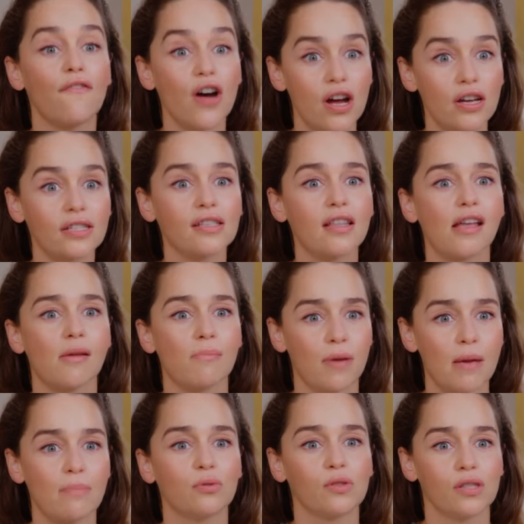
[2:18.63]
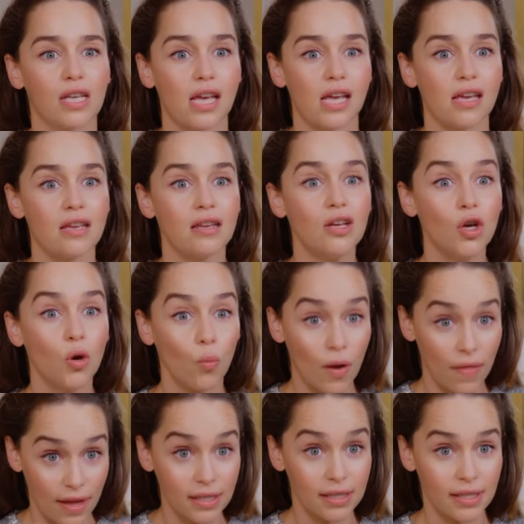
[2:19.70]
first thing people see when
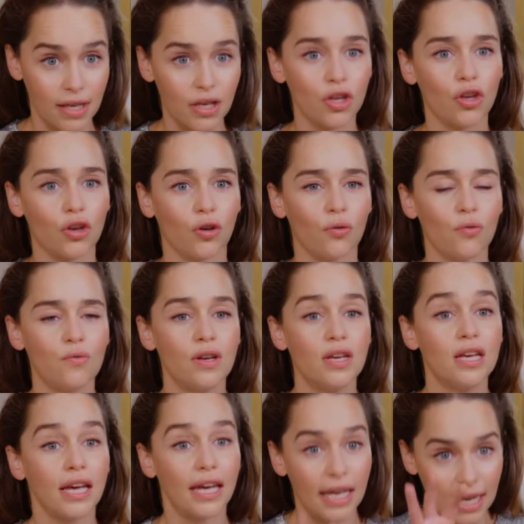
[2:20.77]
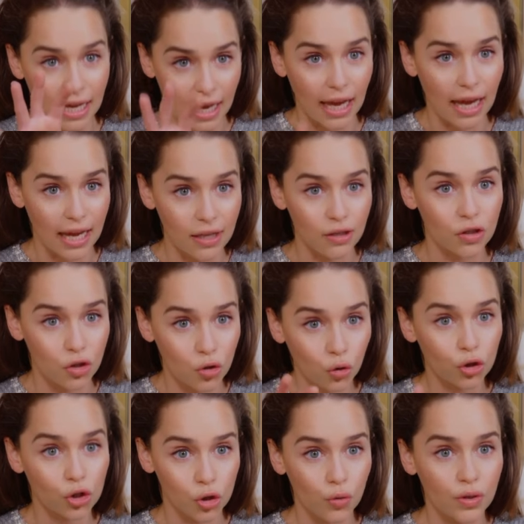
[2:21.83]
they see you is your
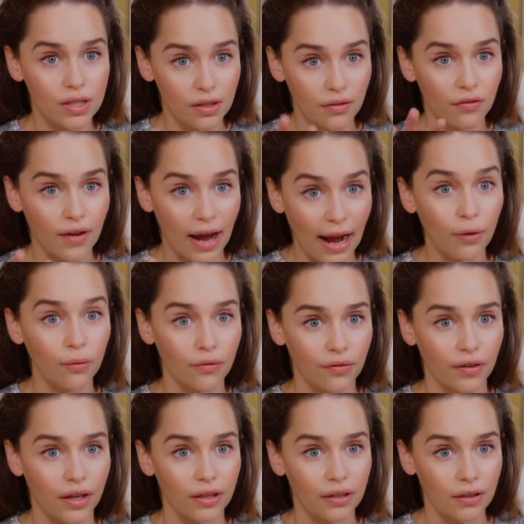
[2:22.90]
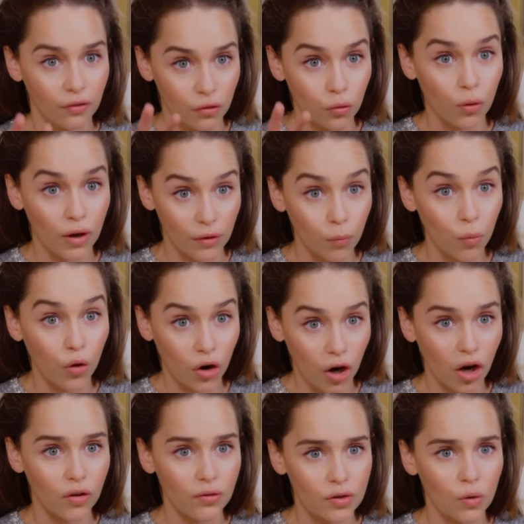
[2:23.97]
choice of outfit, is, your, is what
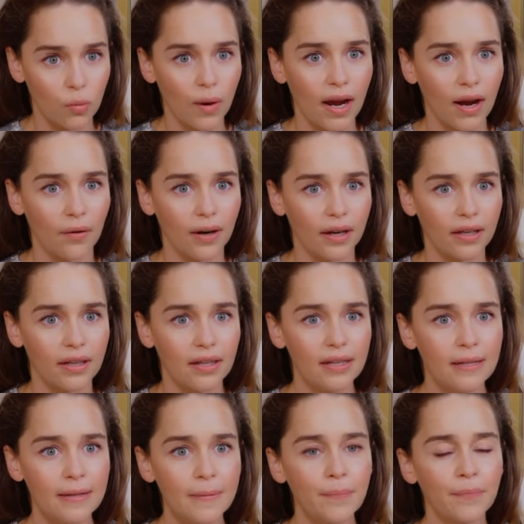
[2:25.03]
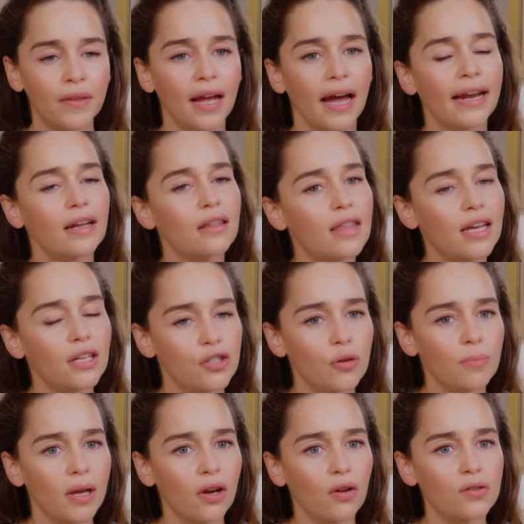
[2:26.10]
clothes you're wearing. And I think it took
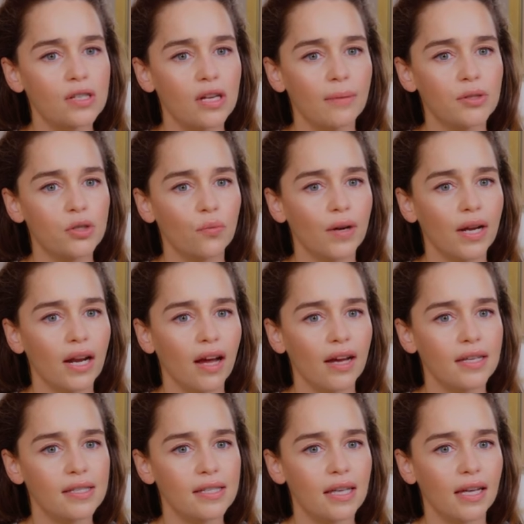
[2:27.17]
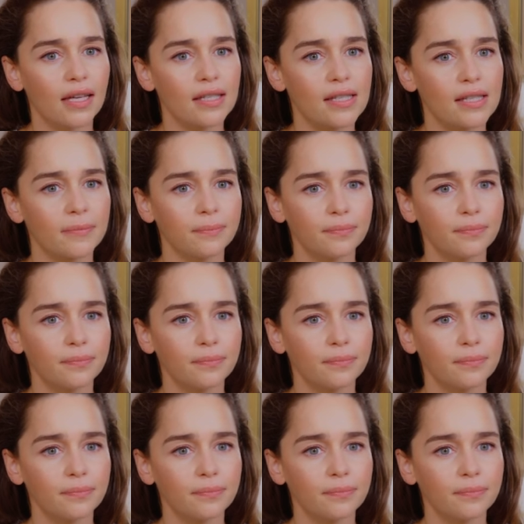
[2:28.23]
me a long time to realize that,